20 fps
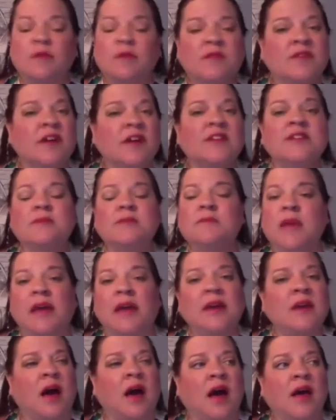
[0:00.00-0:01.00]
of us
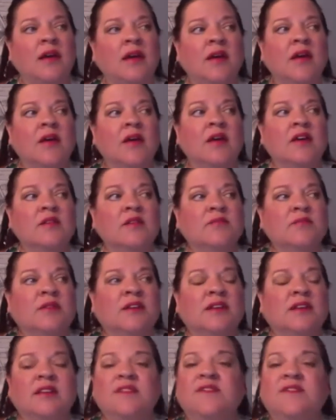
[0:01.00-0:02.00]
may not
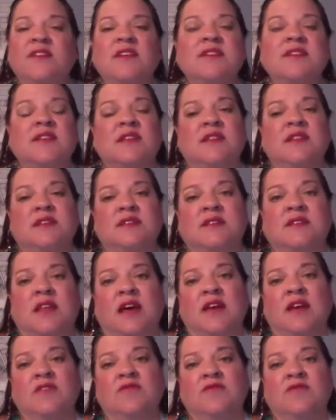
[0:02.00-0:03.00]
completely fix in this
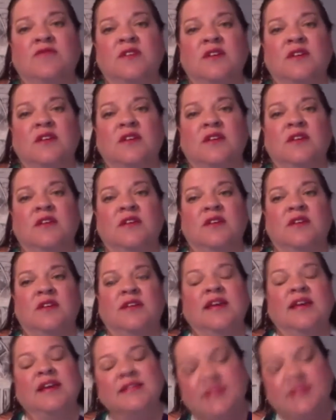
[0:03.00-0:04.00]
life.
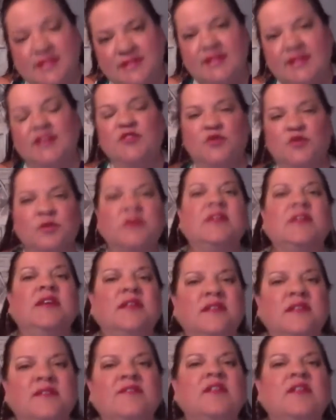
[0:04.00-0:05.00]
Yes, I do
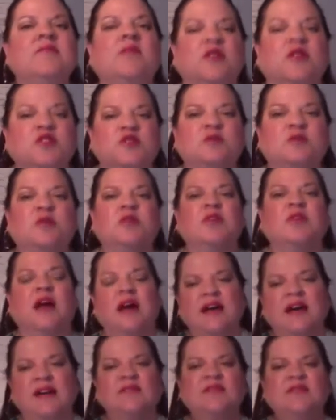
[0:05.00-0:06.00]
believe in multiple
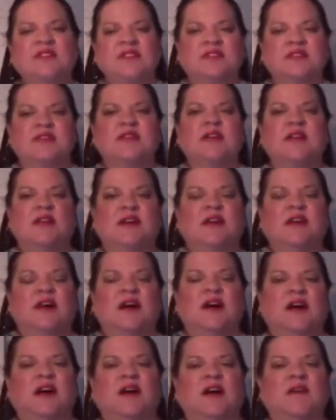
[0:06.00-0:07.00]
lives.
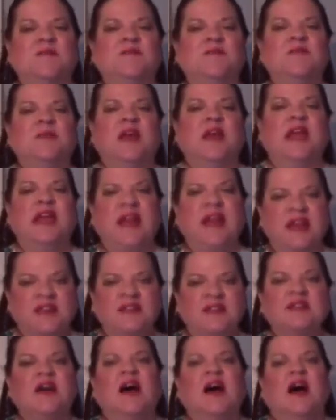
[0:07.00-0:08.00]

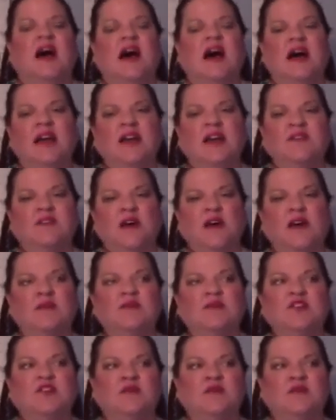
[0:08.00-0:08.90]
And I have come